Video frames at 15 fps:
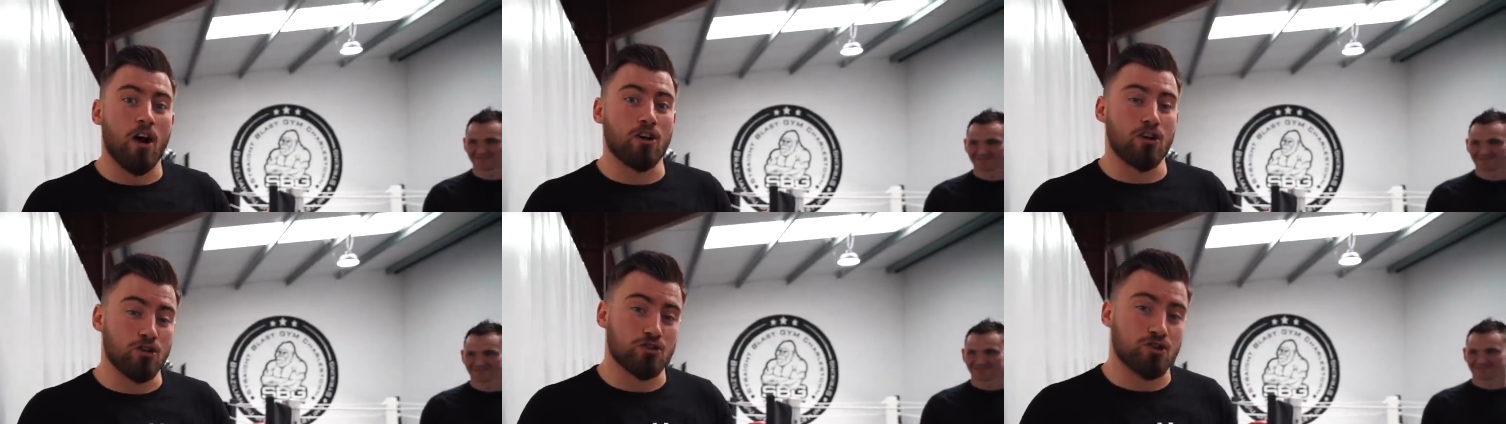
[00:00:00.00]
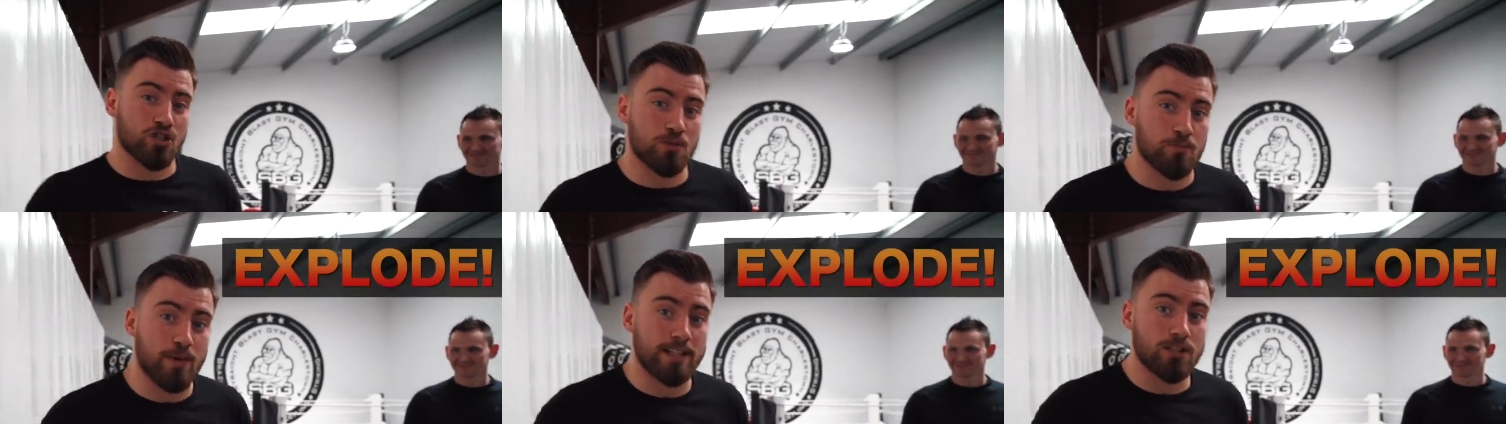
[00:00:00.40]
Speaker 1: I'm gonna look to
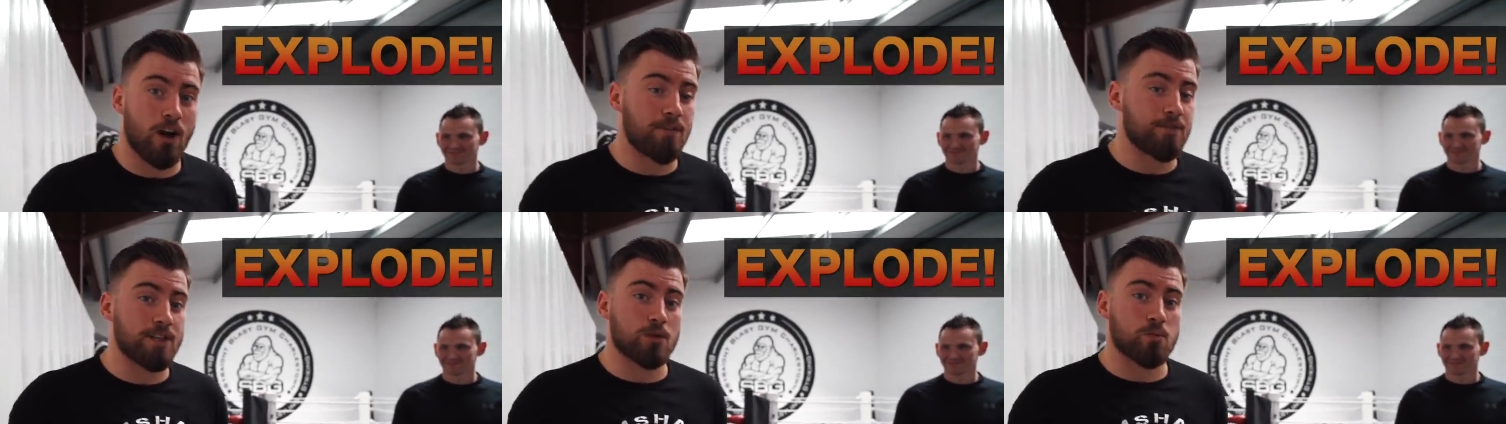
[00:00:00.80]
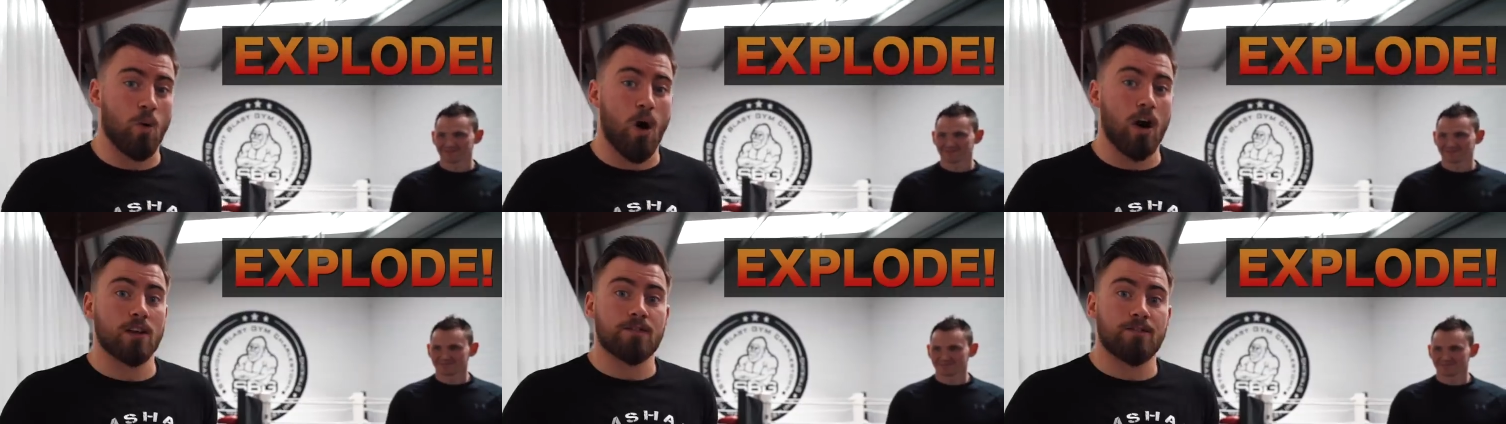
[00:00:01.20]
sprint off this
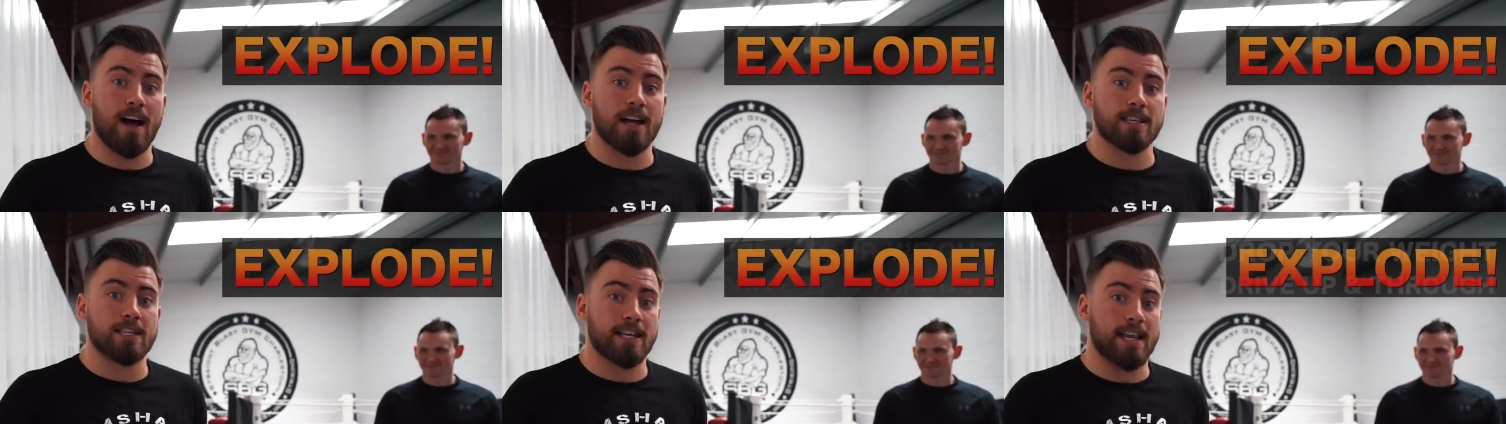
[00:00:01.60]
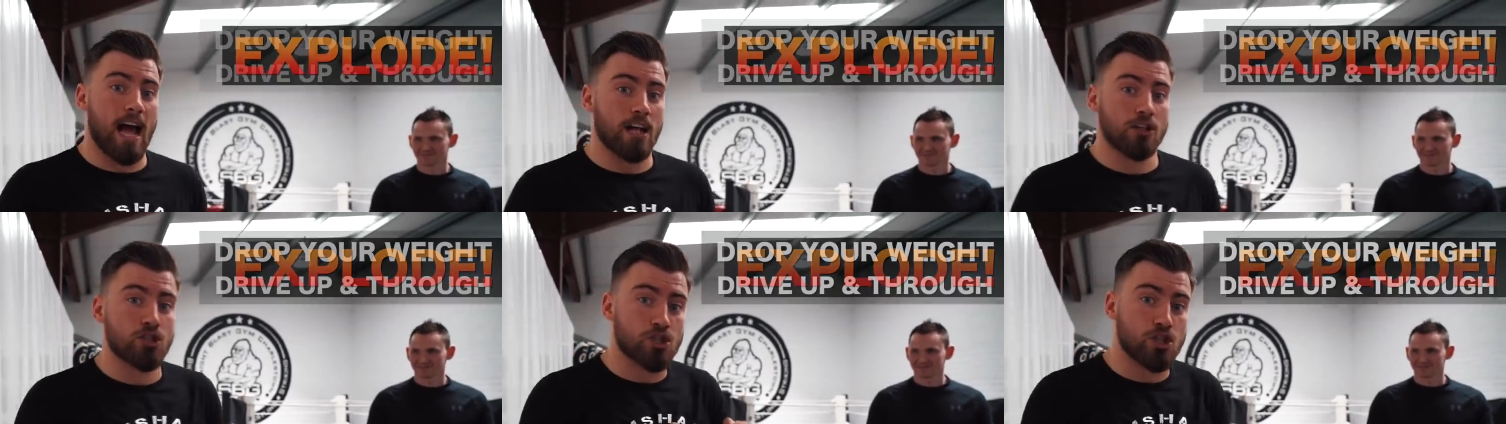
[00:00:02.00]
wall as fast as I
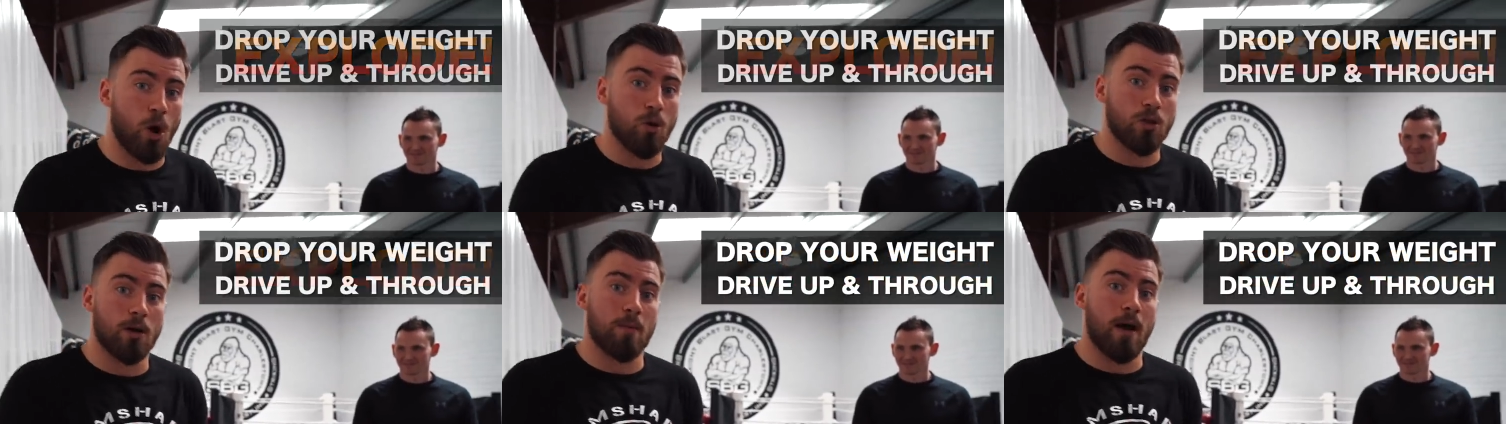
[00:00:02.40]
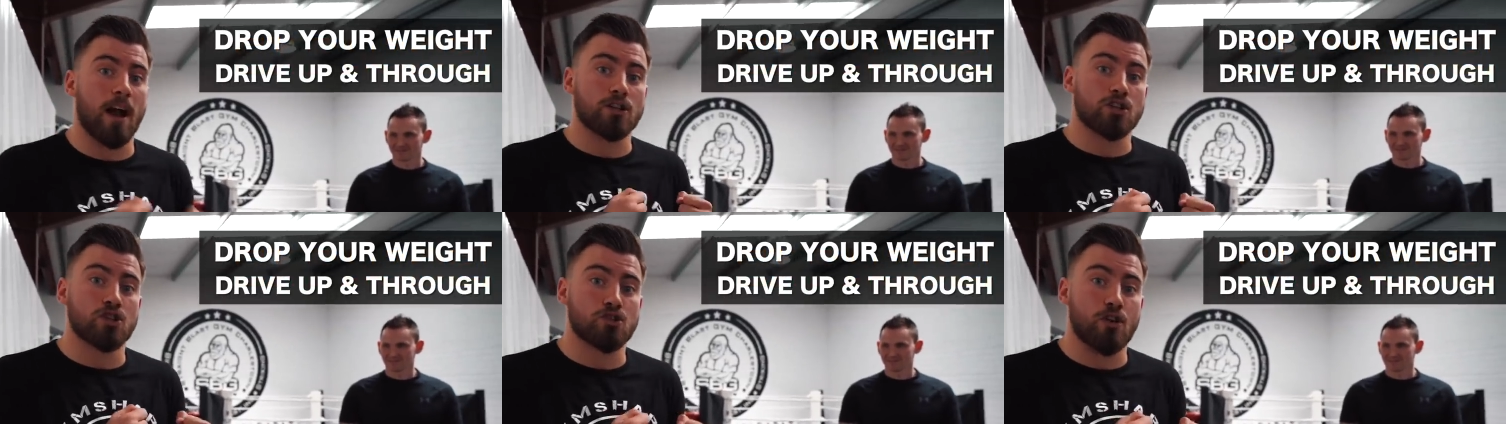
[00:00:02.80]
can, shoulder
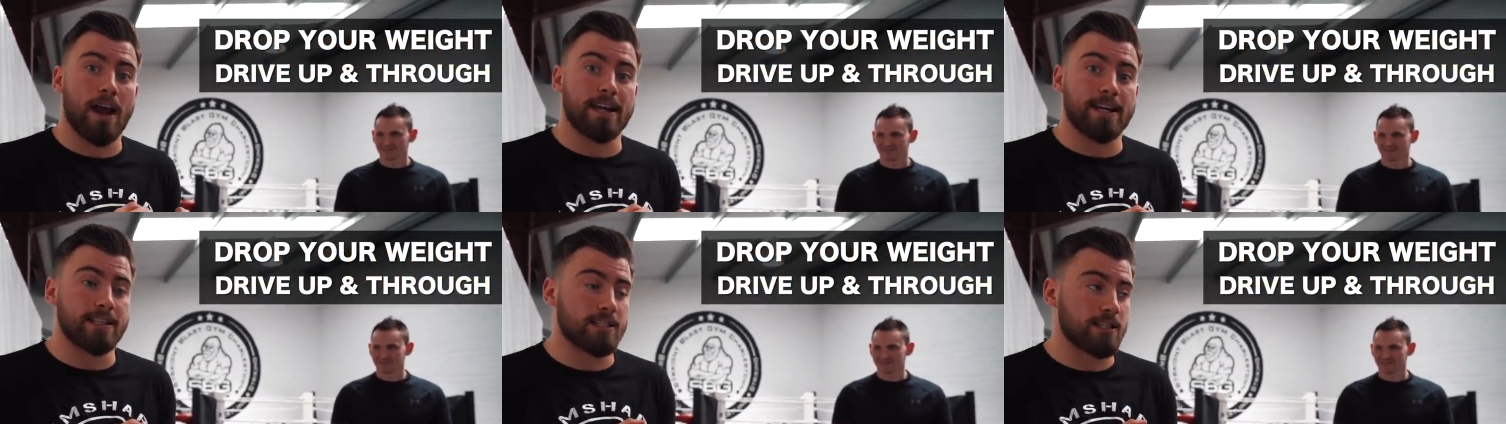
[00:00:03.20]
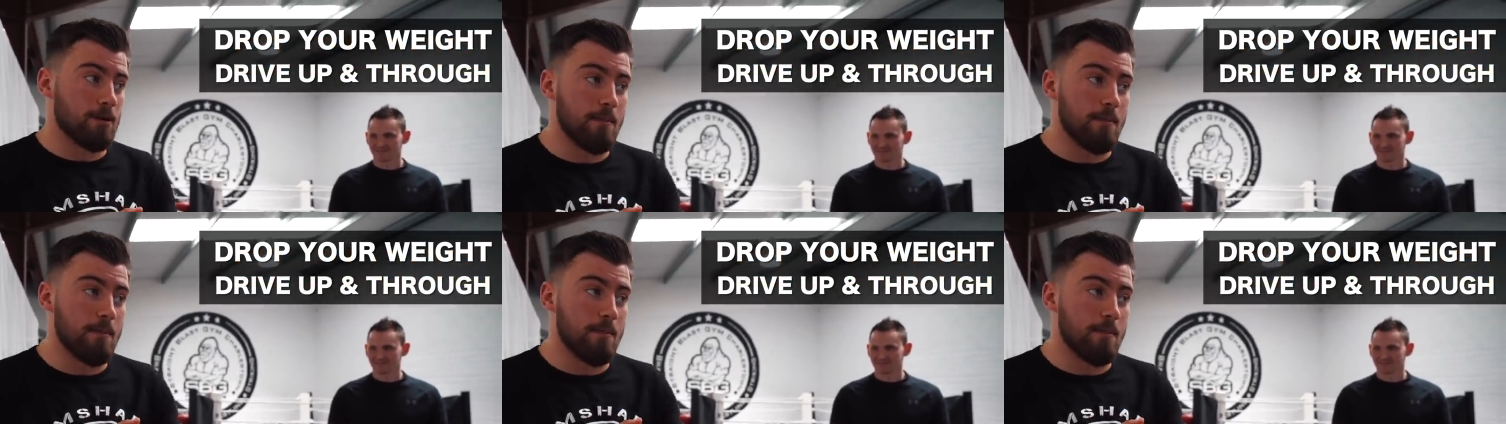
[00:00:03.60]
barge straight into